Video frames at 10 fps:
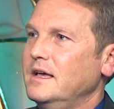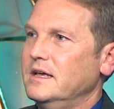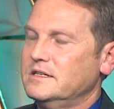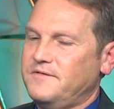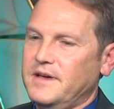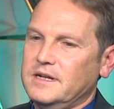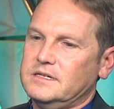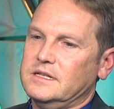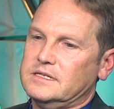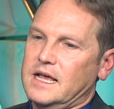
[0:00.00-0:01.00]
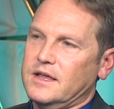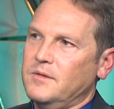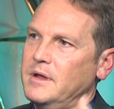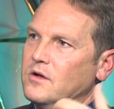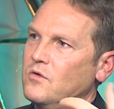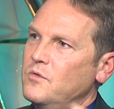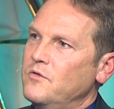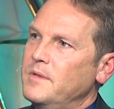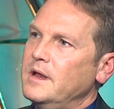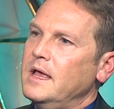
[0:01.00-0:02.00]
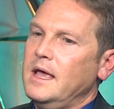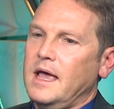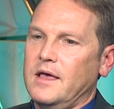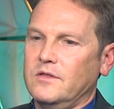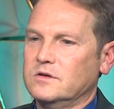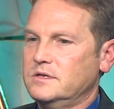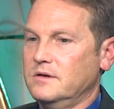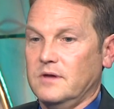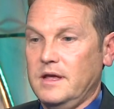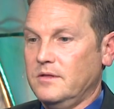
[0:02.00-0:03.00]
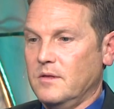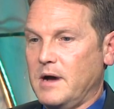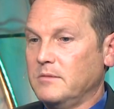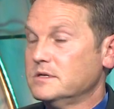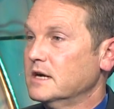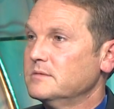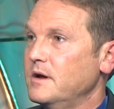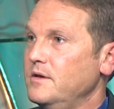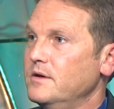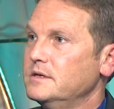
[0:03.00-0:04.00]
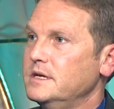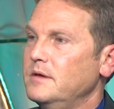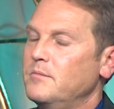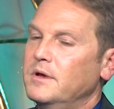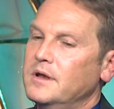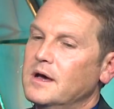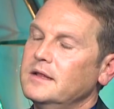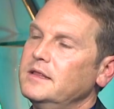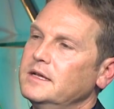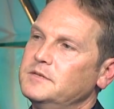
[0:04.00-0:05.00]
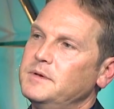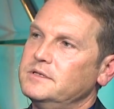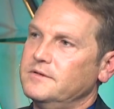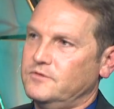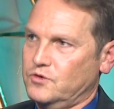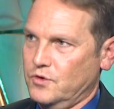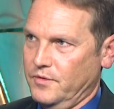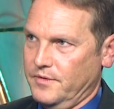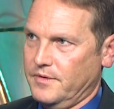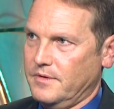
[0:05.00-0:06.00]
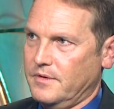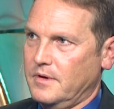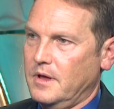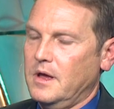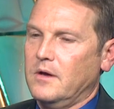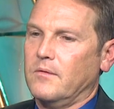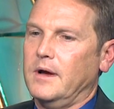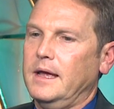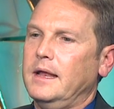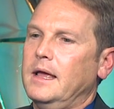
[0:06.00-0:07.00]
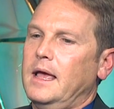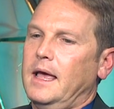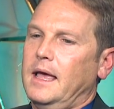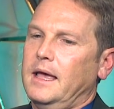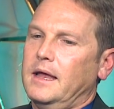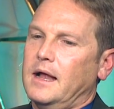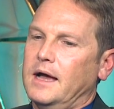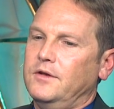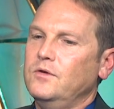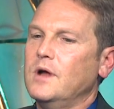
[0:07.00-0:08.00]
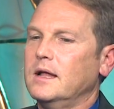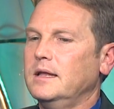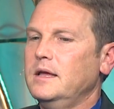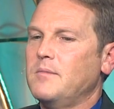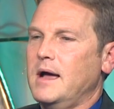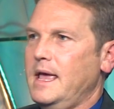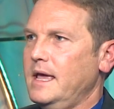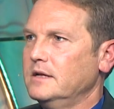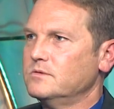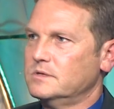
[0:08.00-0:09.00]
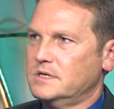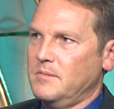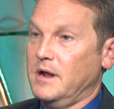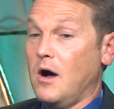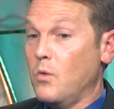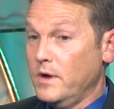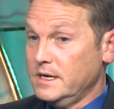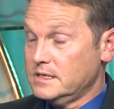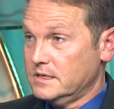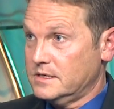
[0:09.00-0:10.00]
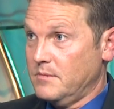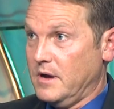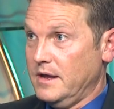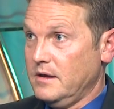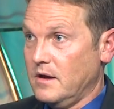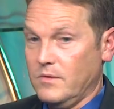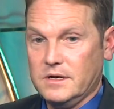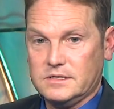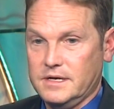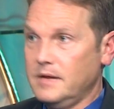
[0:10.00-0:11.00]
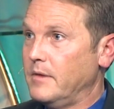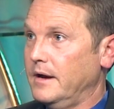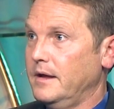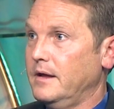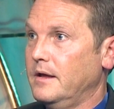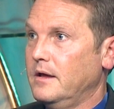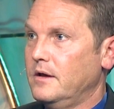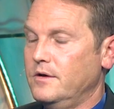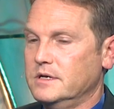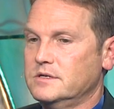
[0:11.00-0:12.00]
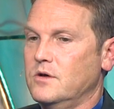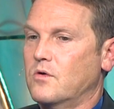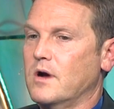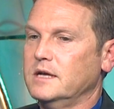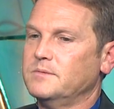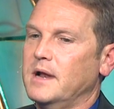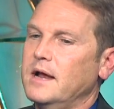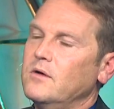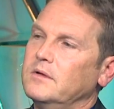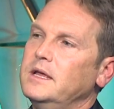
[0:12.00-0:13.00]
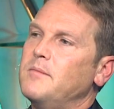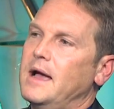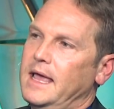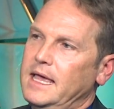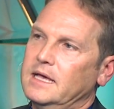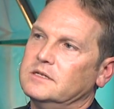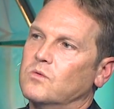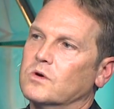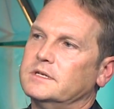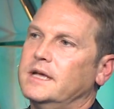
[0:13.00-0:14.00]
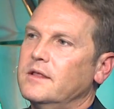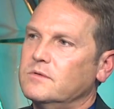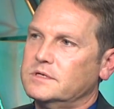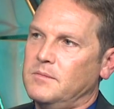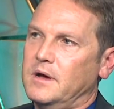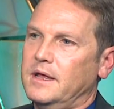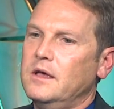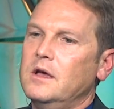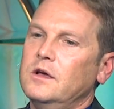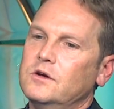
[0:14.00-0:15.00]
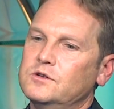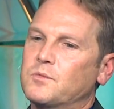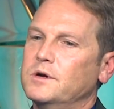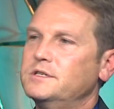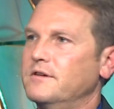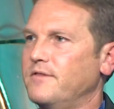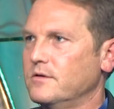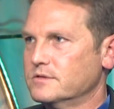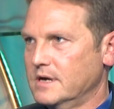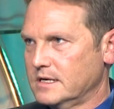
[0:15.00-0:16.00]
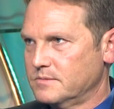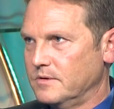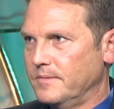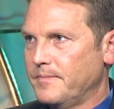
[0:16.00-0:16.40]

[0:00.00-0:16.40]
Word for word: And it's fed into this ecumenical movement. And there's, hey, the Bible talks about unity, but not at the expense of truth. That's right. Right? And I do not link my hands with somebody. I'll witness to somebody. I witness to anybody yeah. who doesn't know Christ. But I don't link my hands and work together with somebody who's preaching a false gospel.